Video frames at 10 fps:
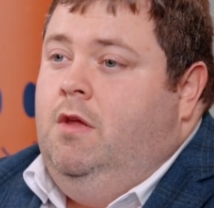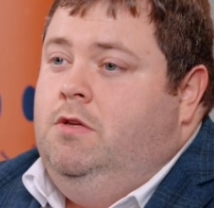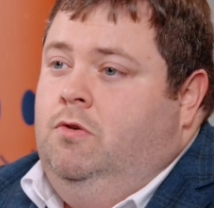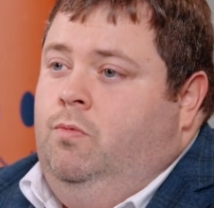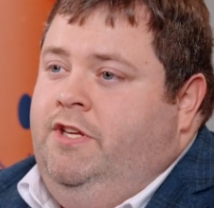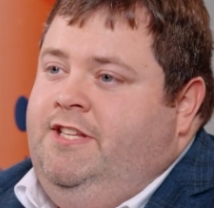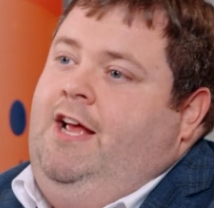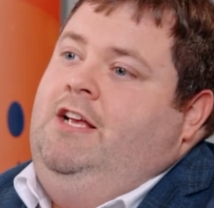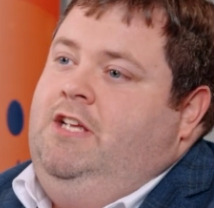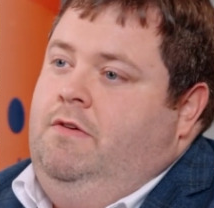So we set
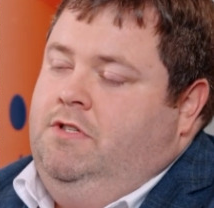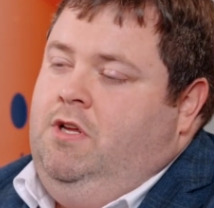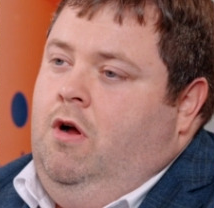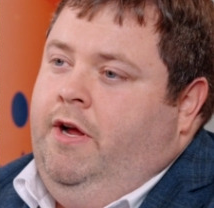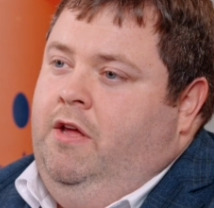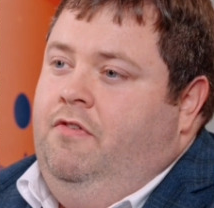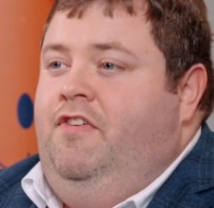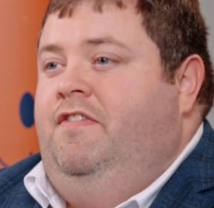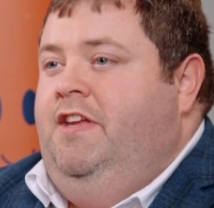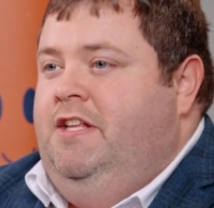ourselves a target of
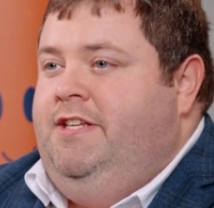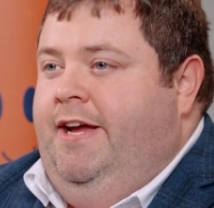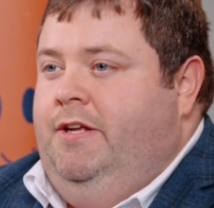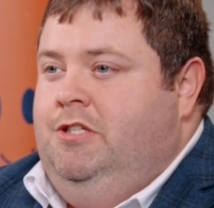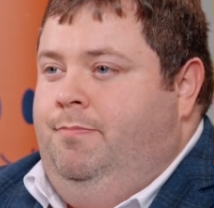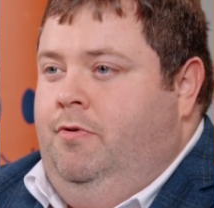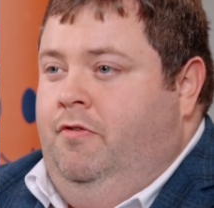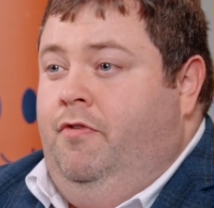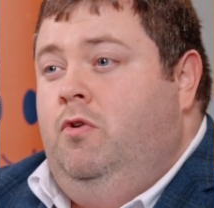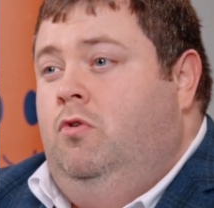15 seconds per
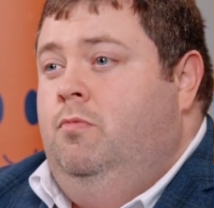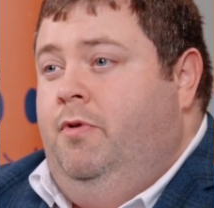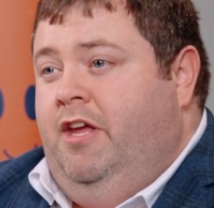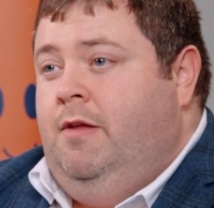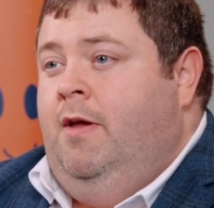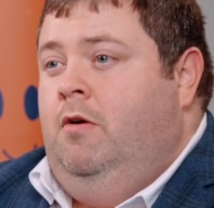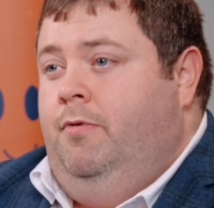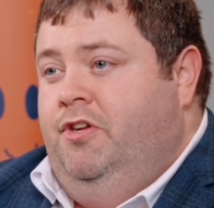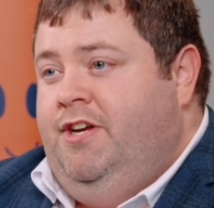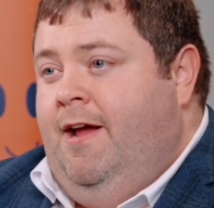phone call, per email,
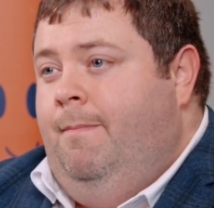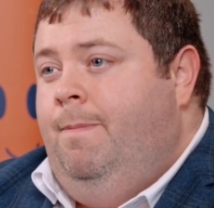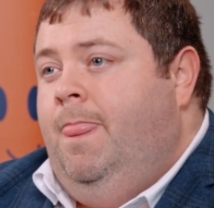per chat.